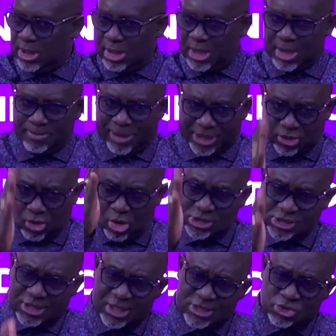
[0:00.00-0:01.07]
but
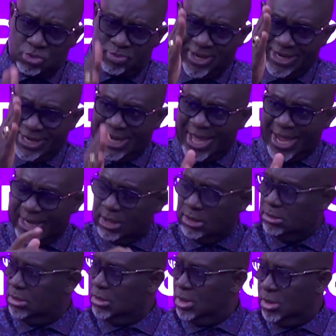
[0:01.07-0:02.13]
caused us to be in line.
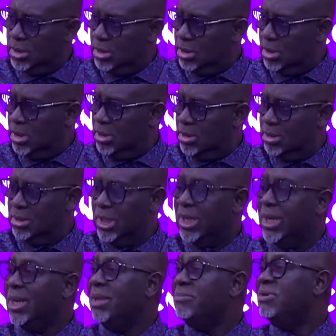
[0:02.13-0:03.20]
What about the mental? No, oh,
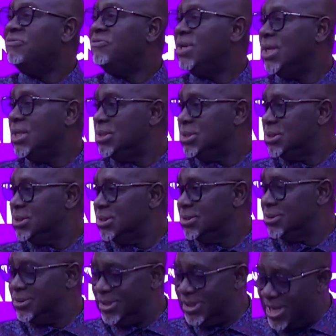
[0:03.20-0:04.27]
no, let me finish. But you
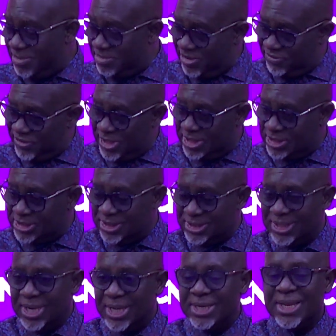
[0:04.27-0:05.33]
would. But what about the
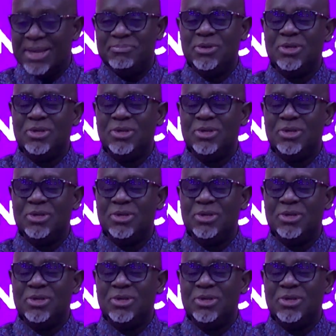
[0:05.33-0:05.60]
mental let, let